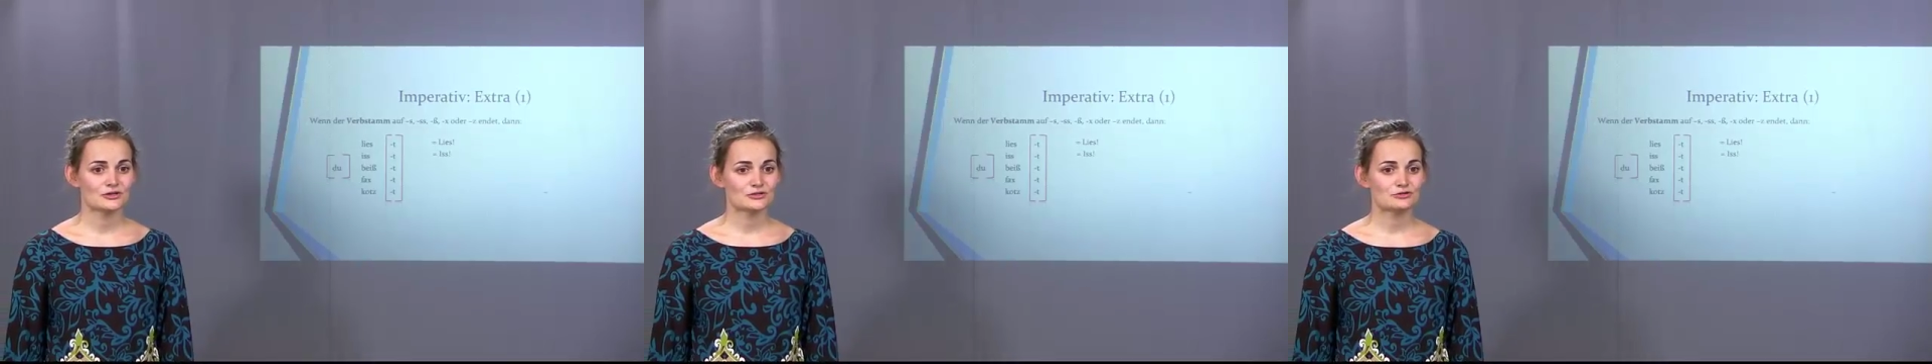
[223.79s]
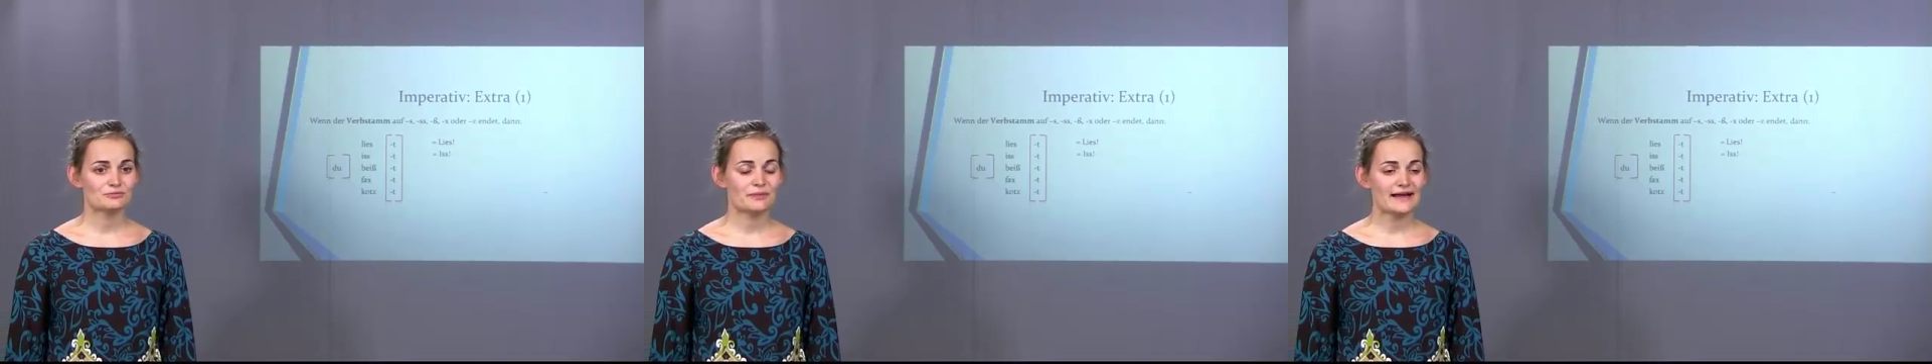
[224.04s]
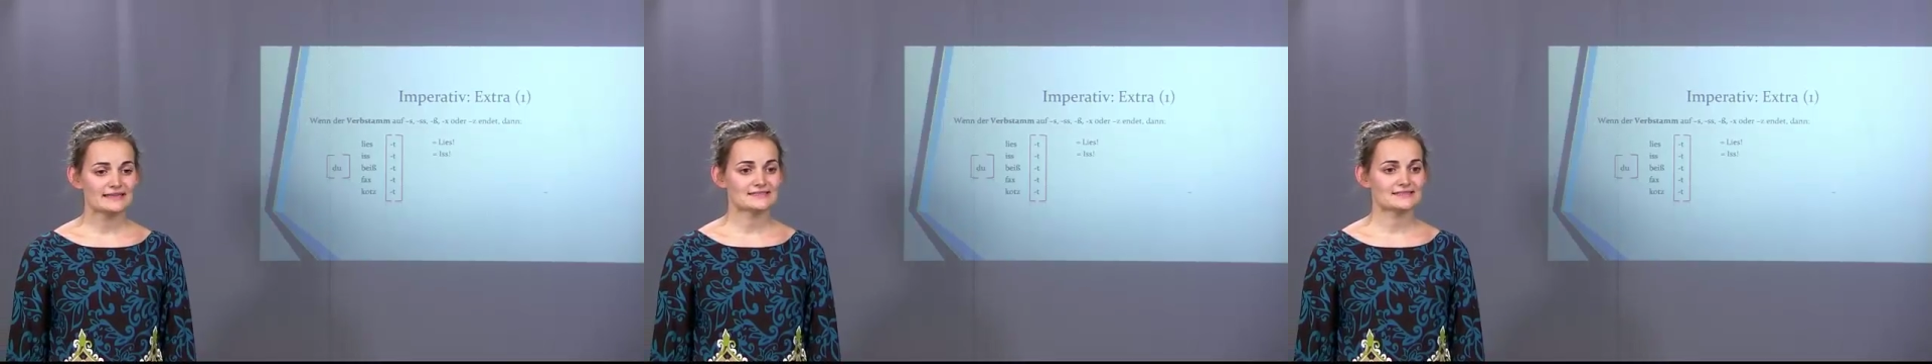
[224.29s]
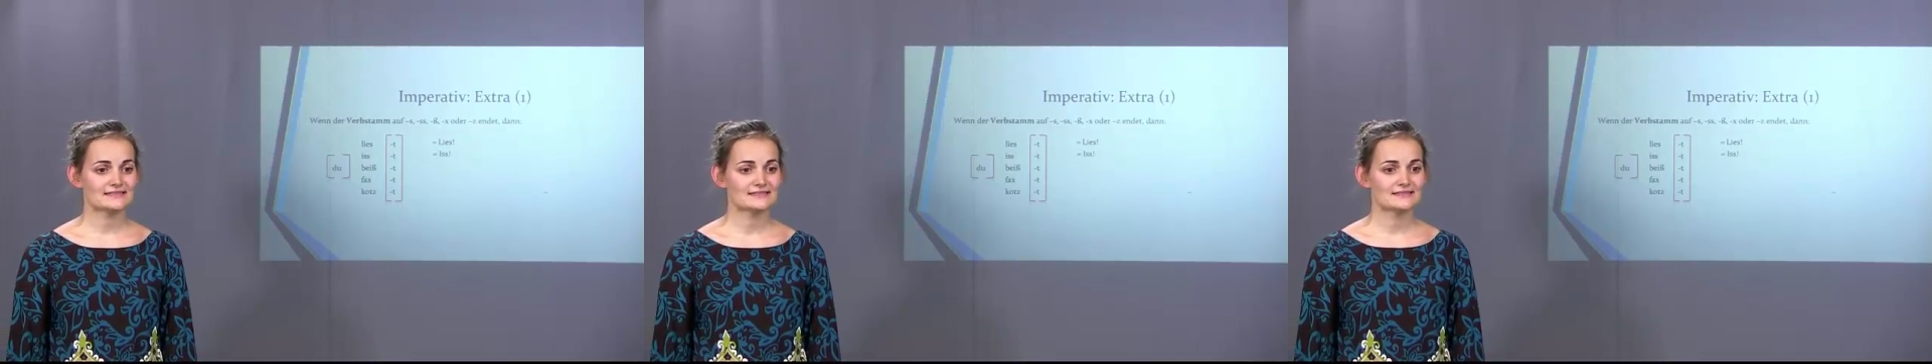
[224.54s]
Du
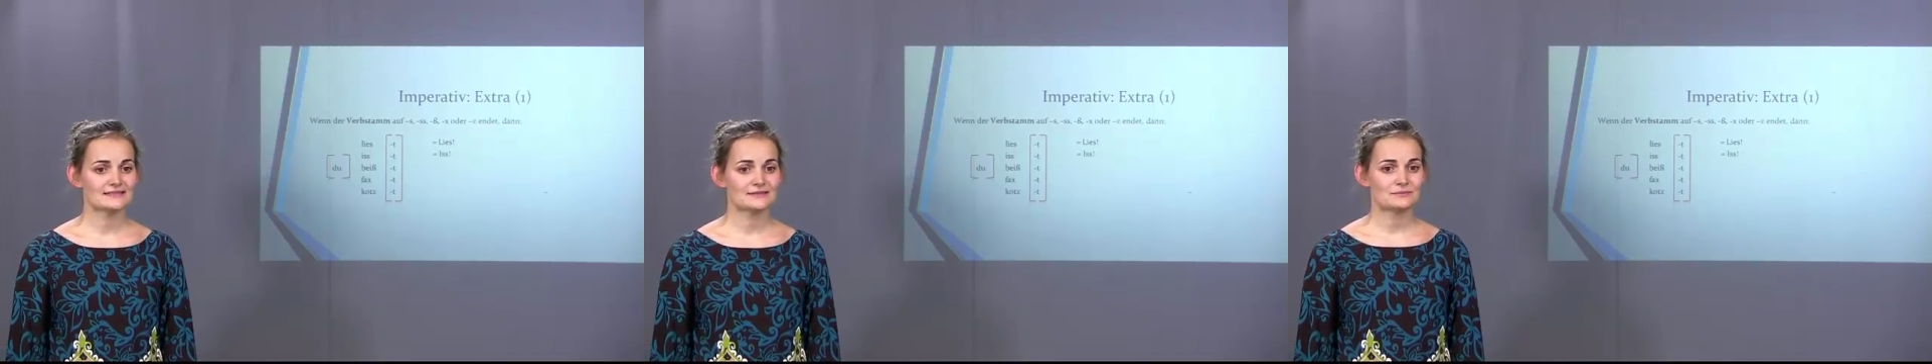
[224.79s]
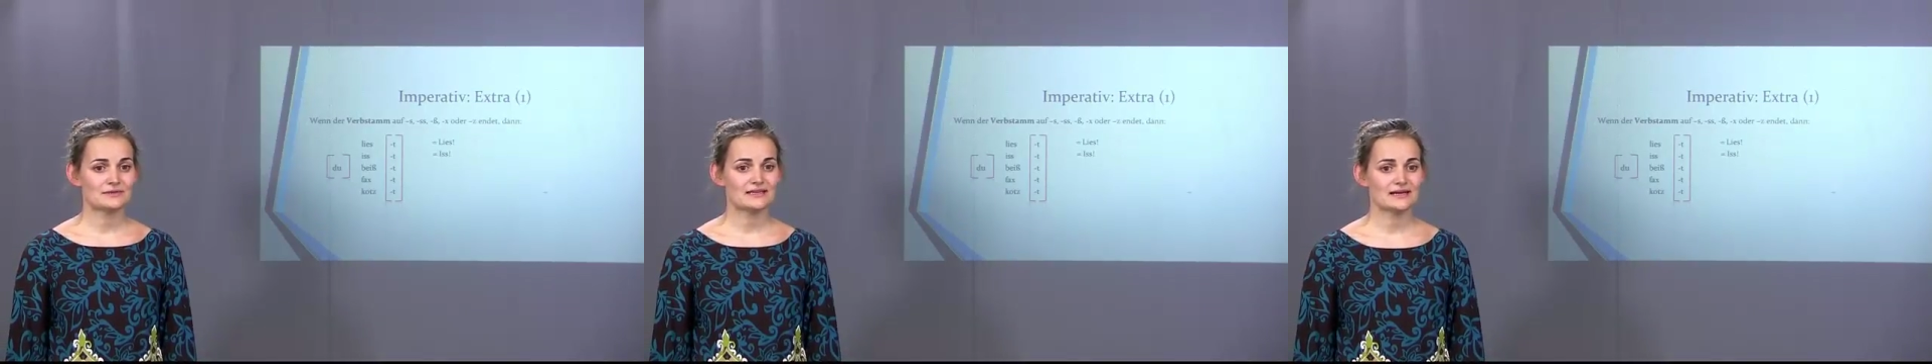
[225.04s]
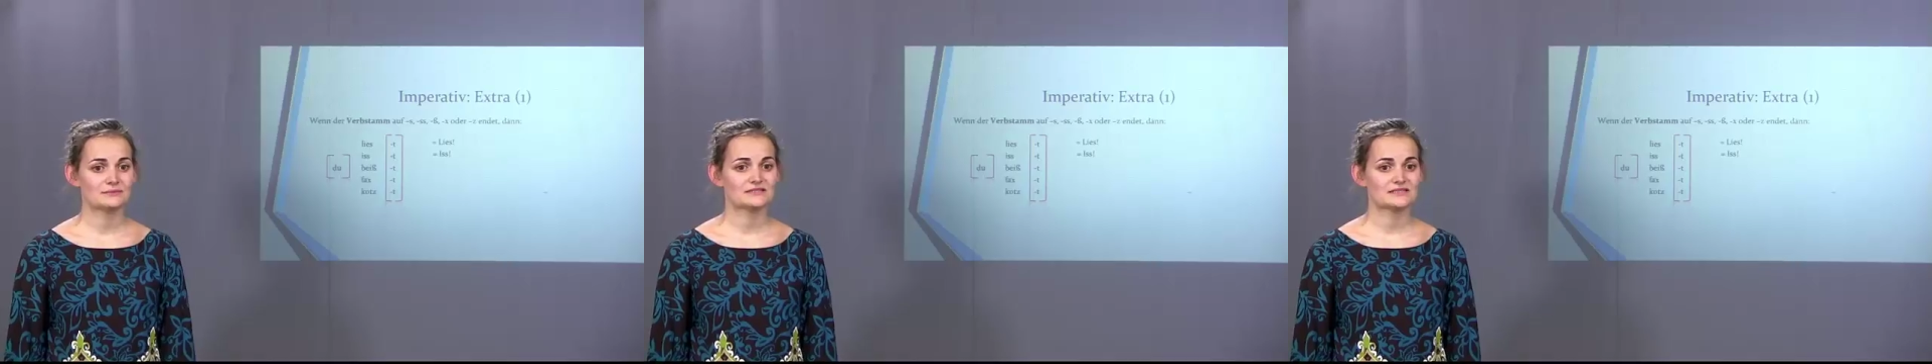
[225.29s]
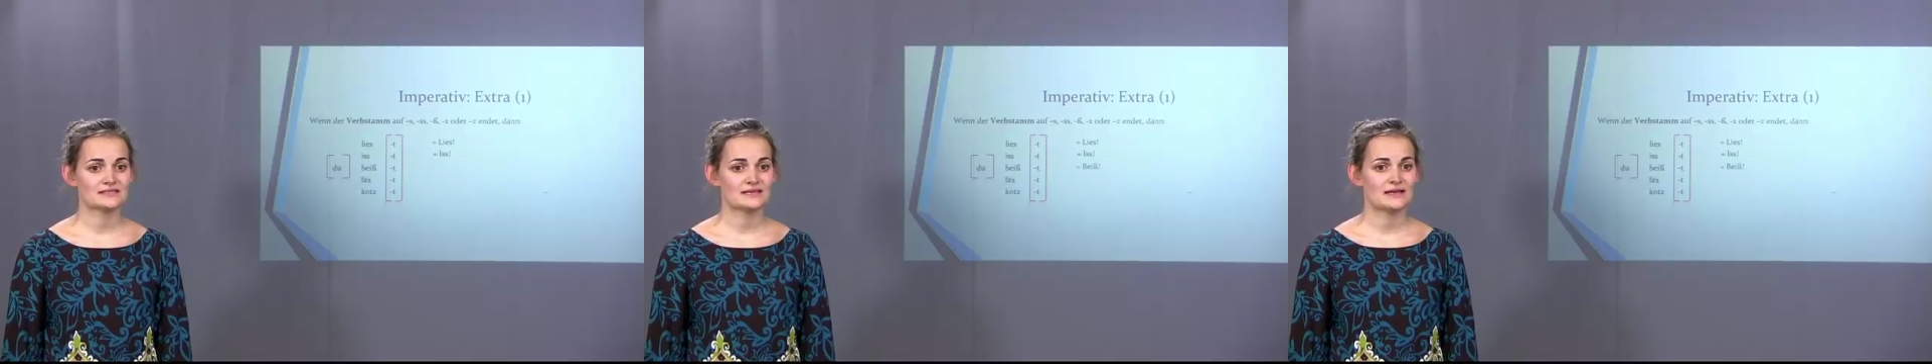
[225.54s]
beißt
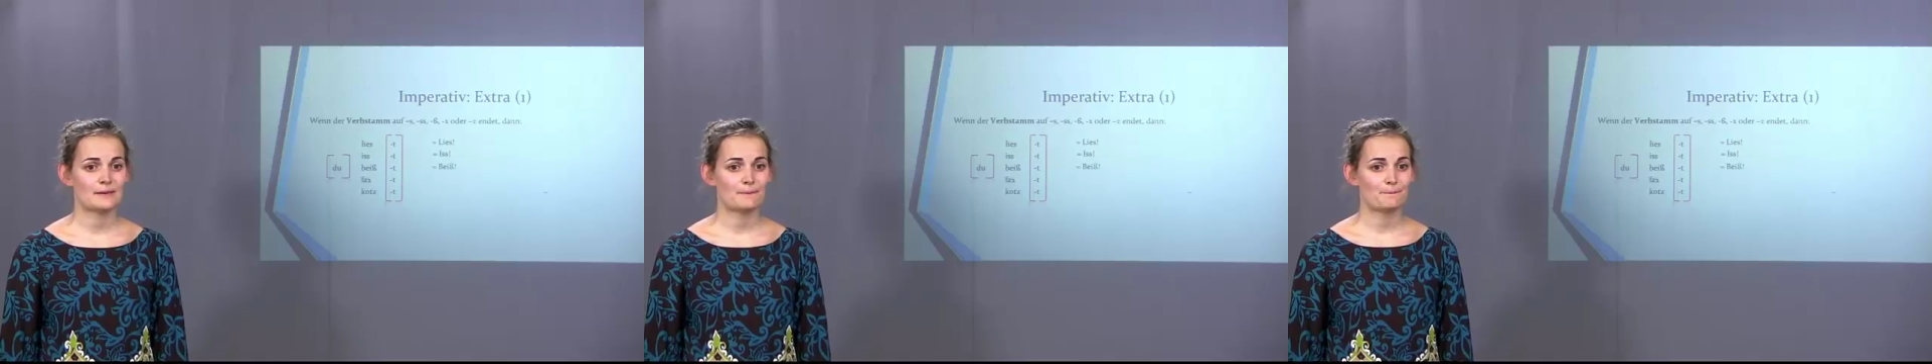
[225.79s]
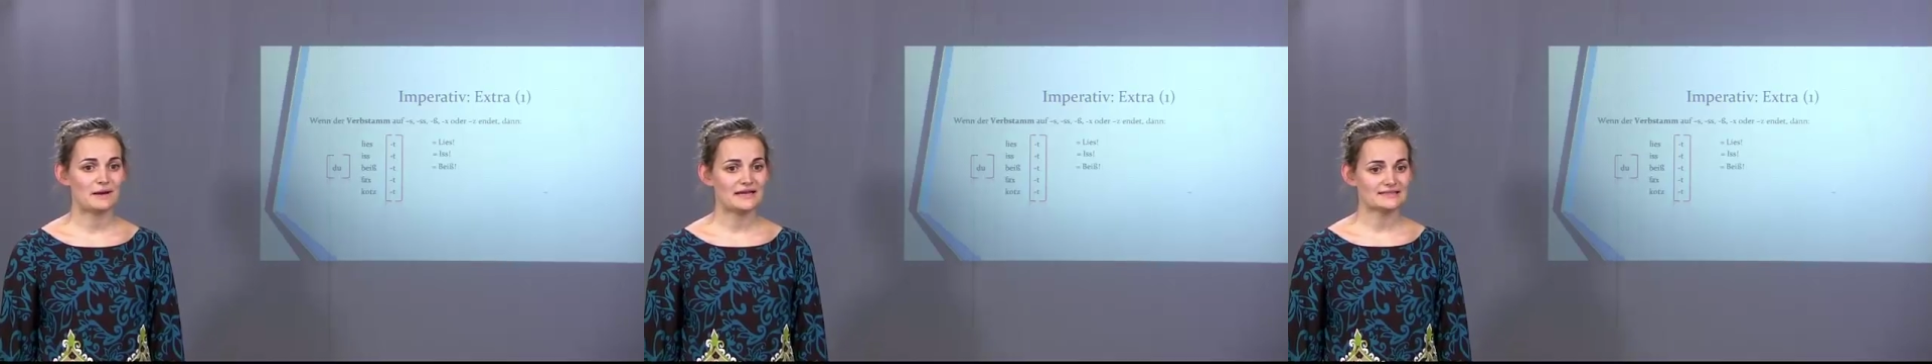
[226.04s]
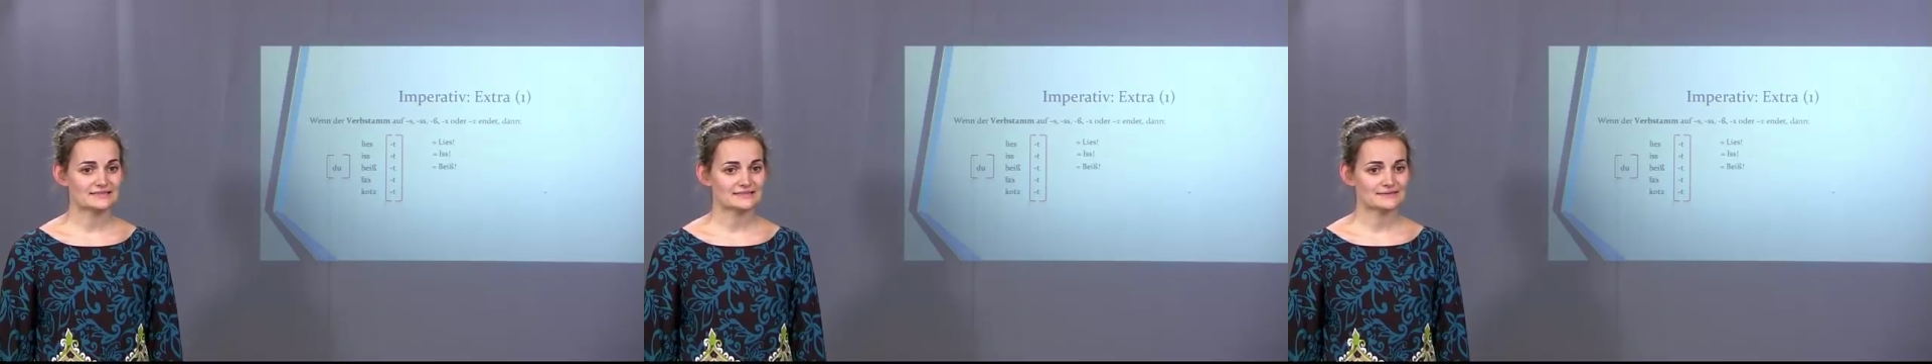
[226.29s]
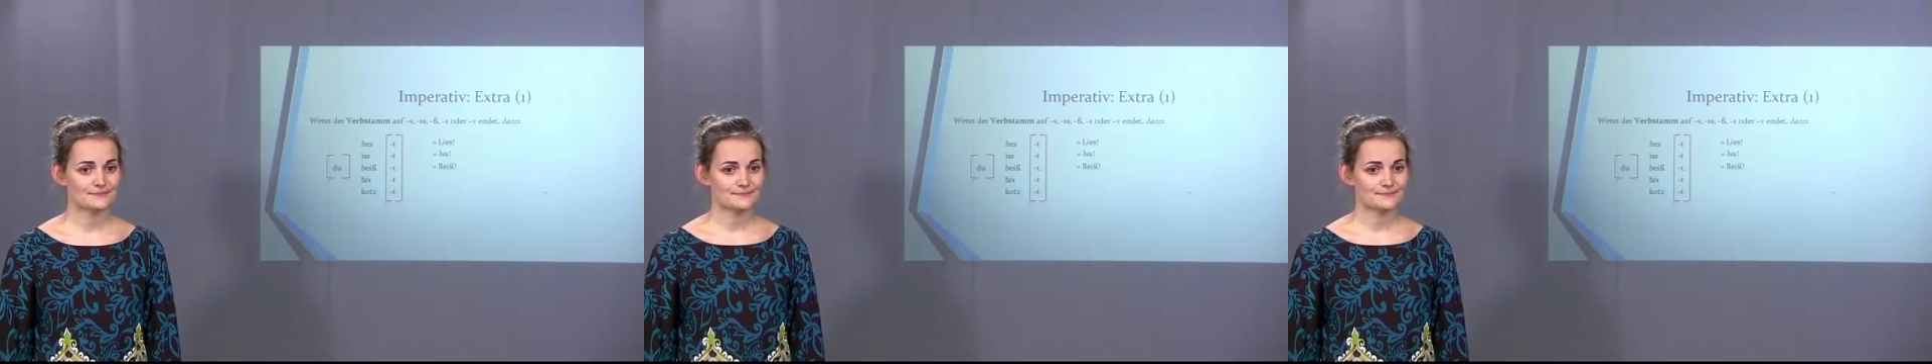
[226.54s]
becomes beiß.